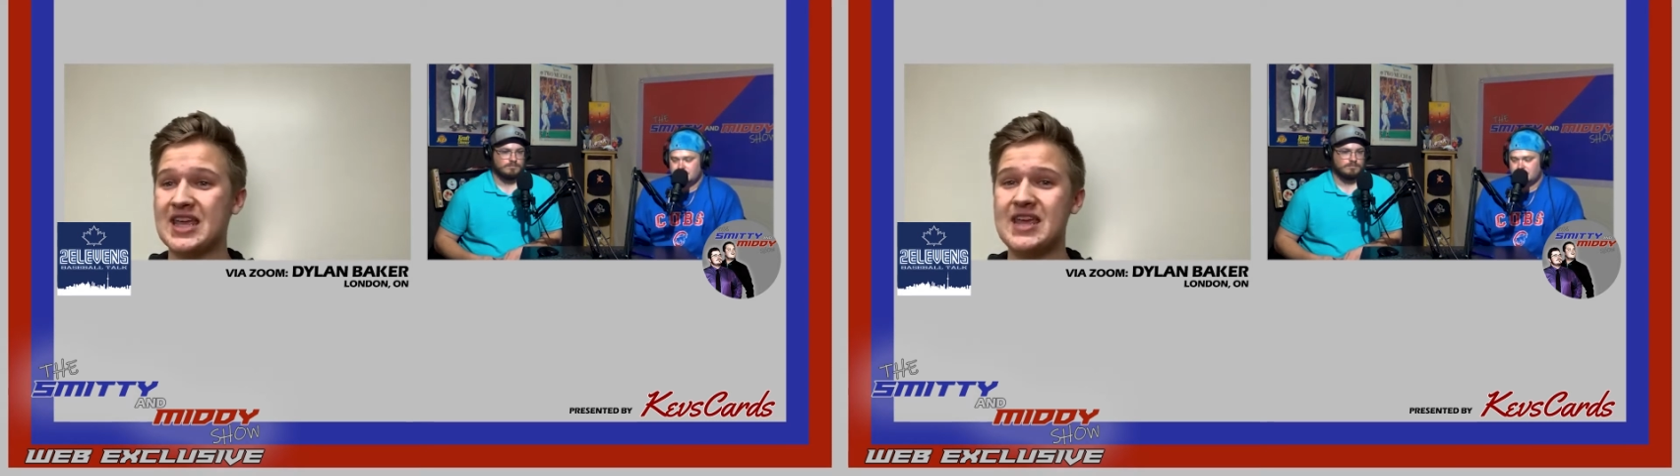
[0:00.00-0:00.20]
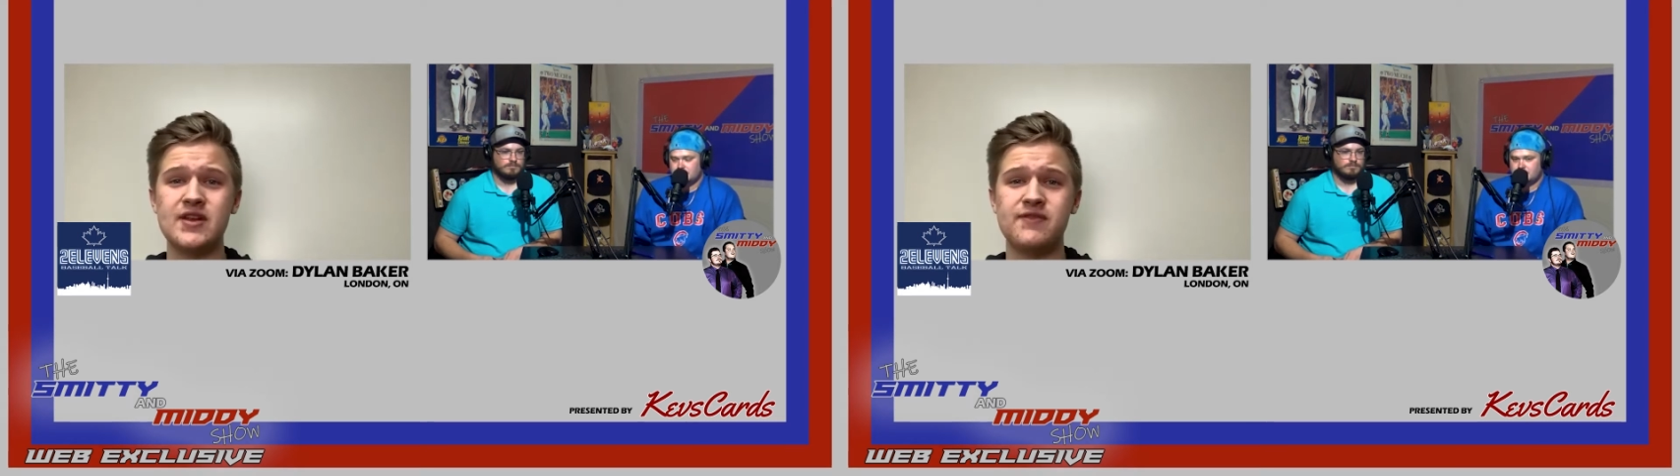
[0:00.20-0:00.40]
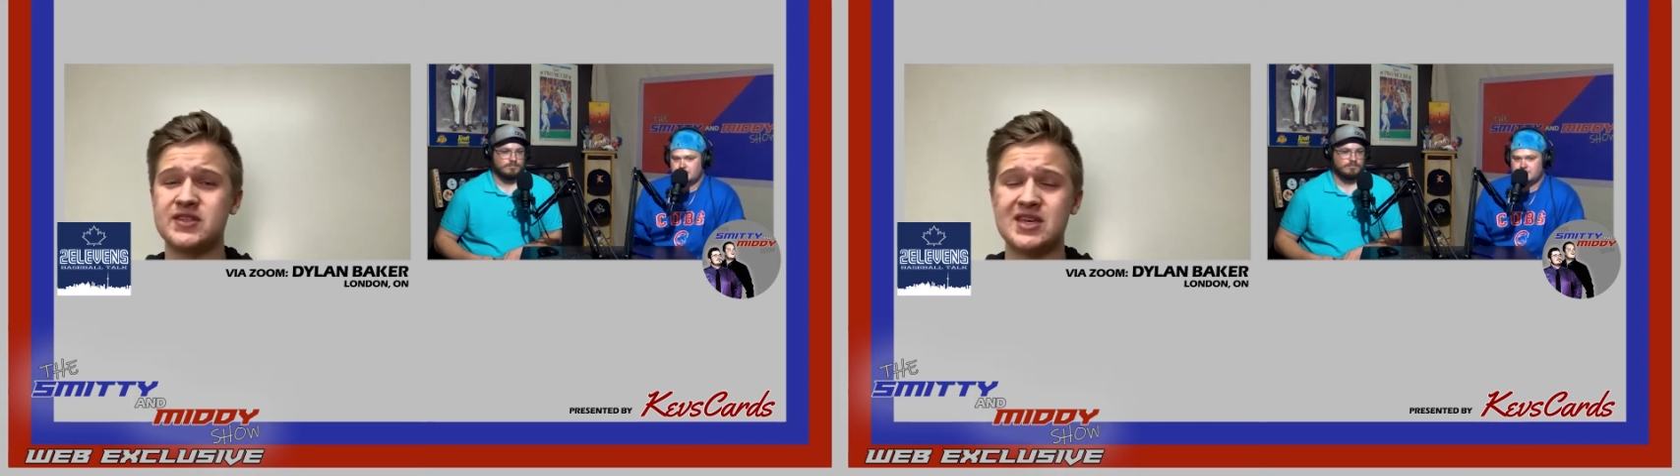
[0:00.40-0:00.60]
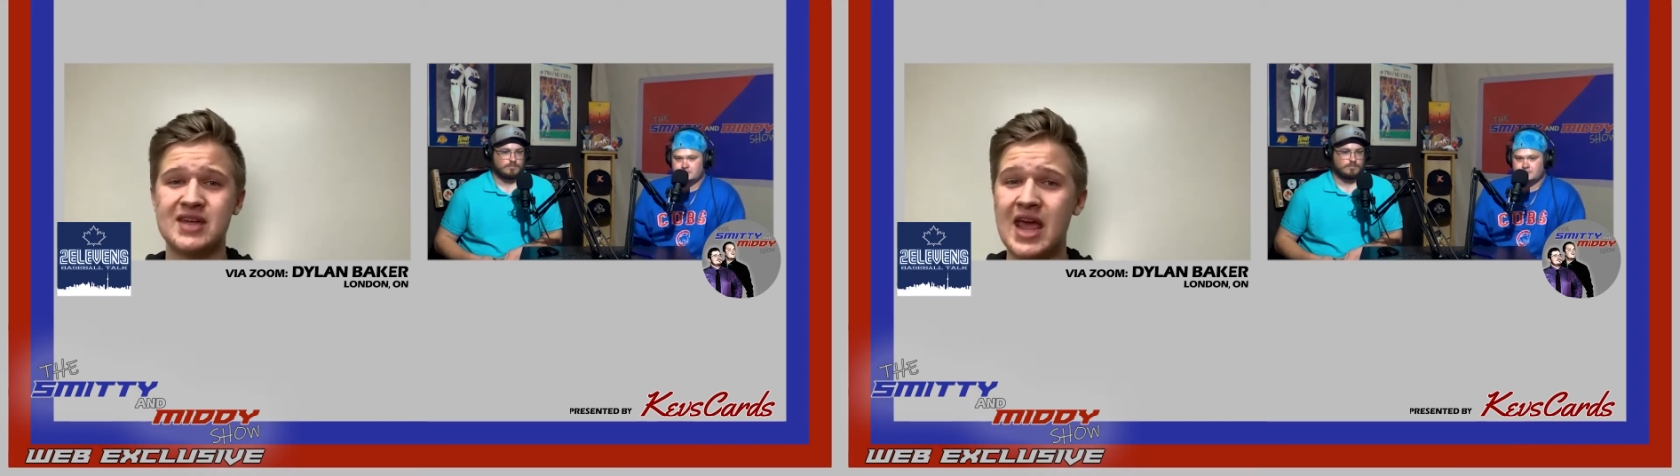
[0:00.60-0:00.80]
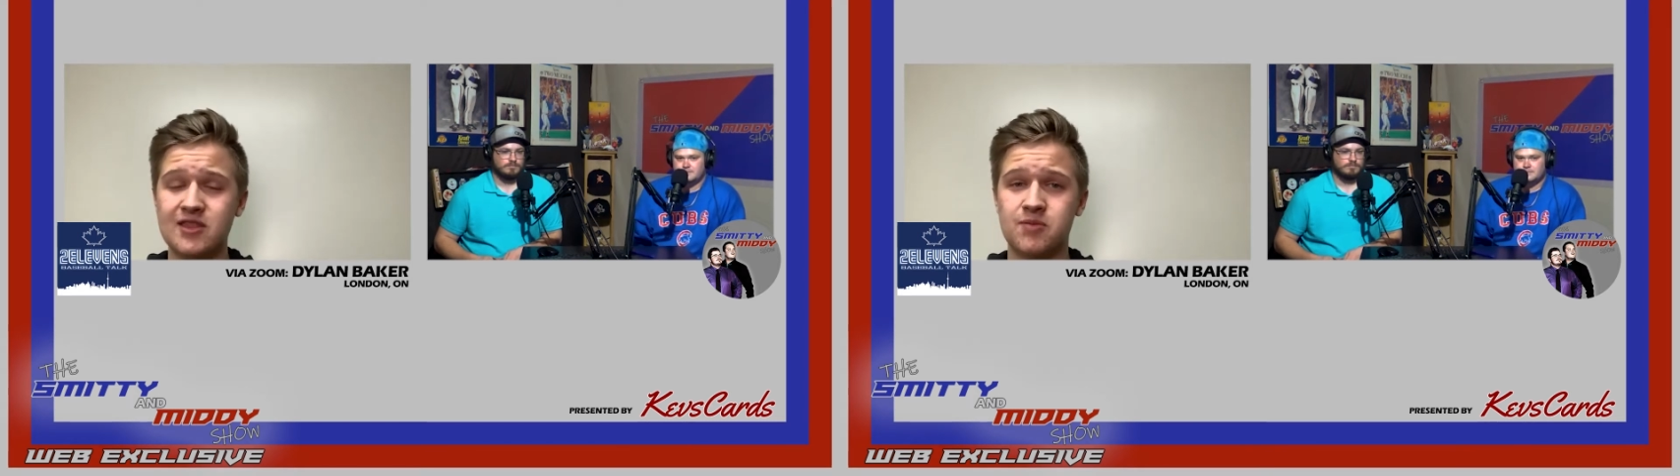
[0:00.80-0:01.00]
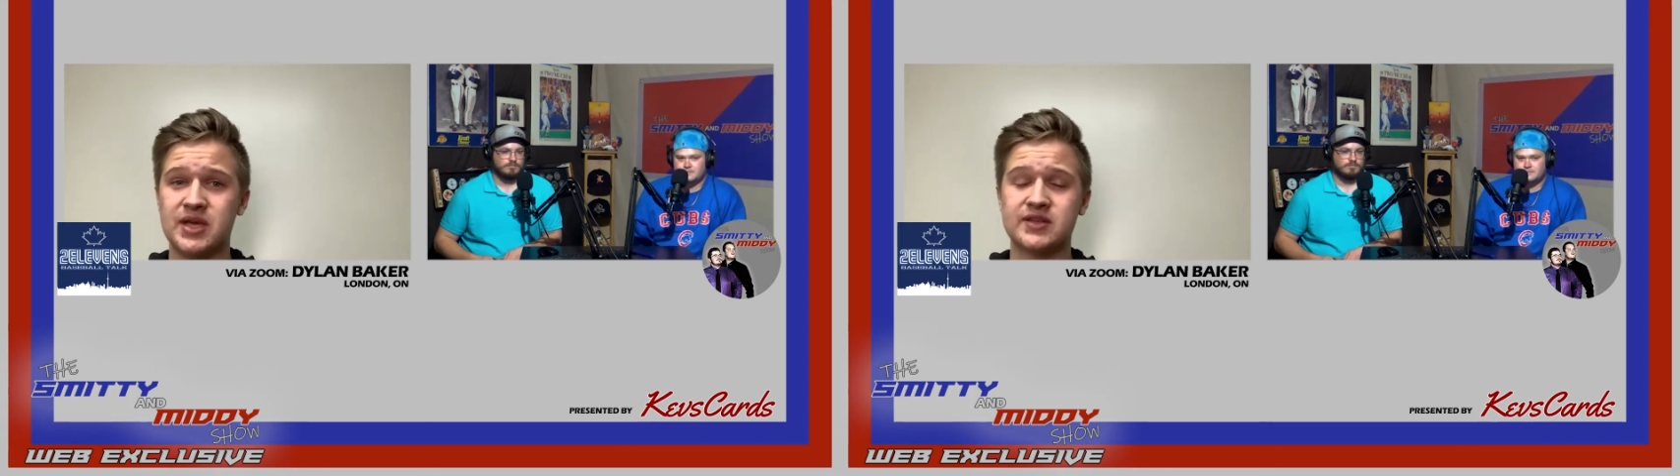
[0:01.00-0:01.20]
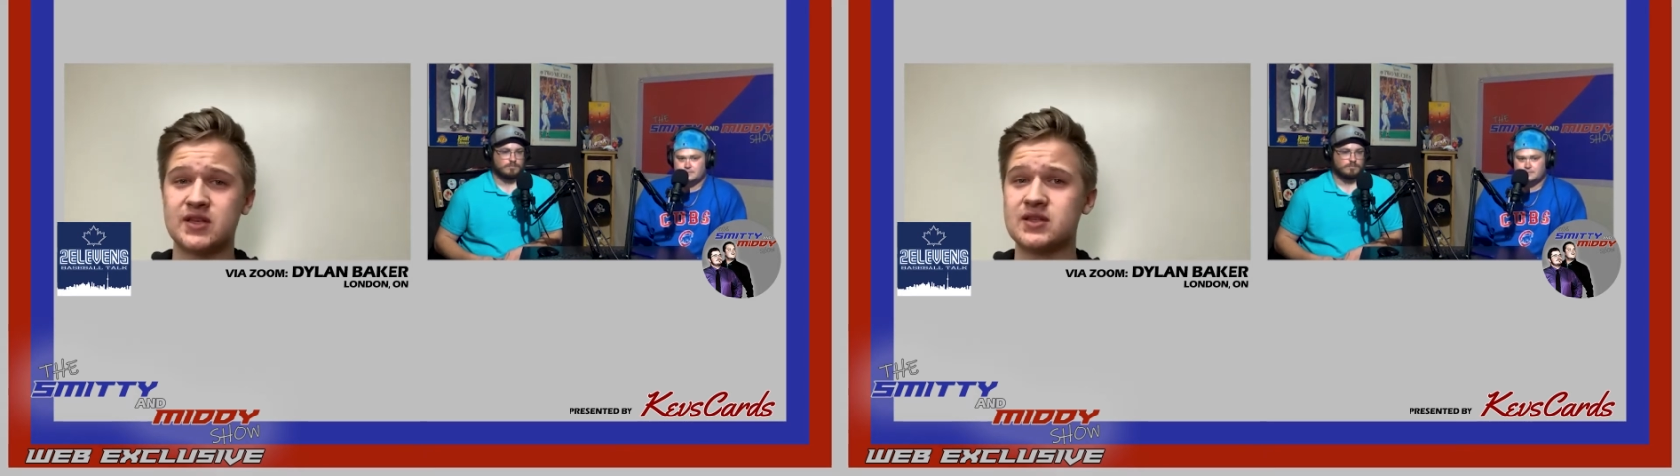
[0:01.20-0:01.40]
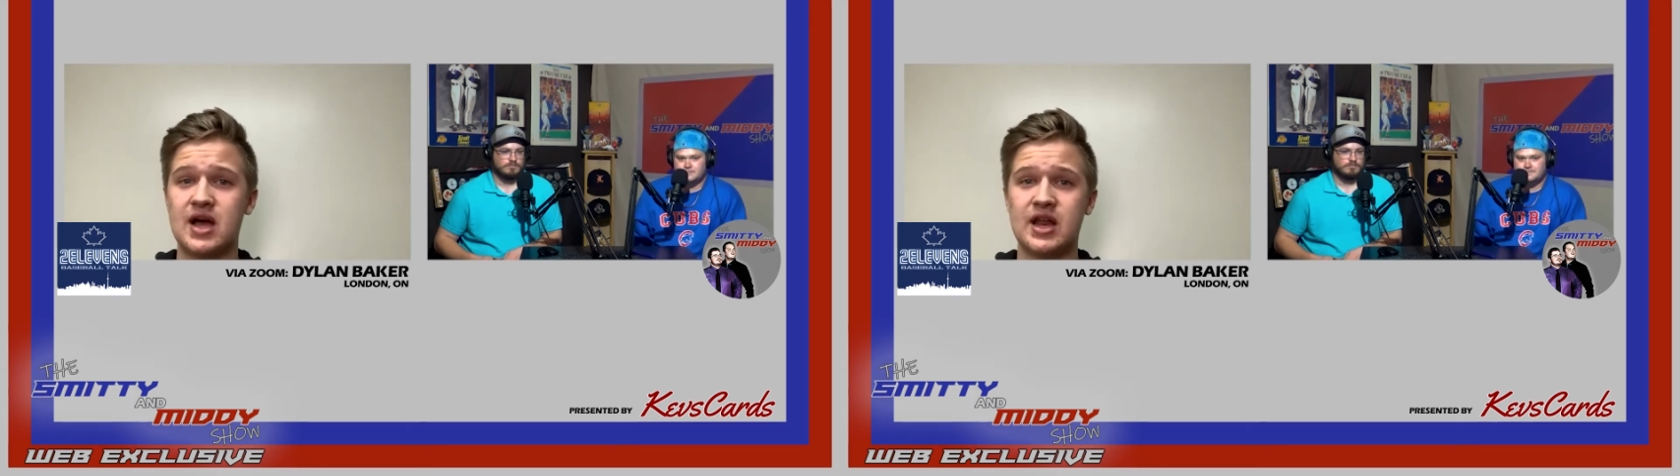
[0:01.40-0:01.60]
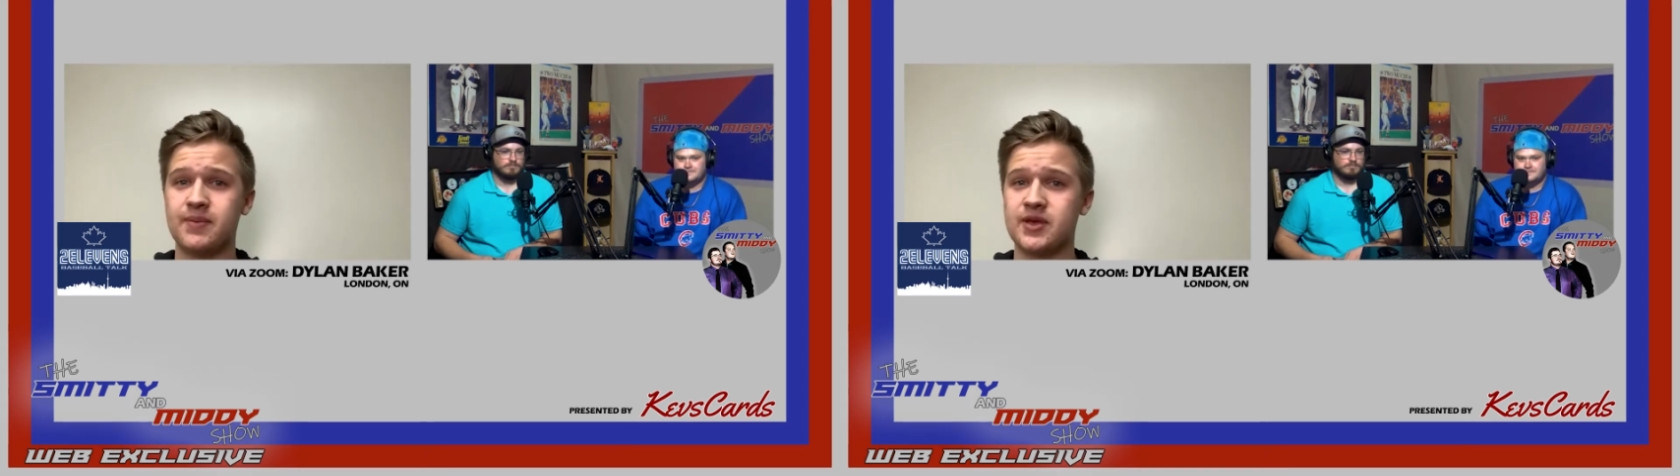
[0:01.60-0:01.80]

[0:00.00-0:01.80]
even if he's hitting 8, because this lineup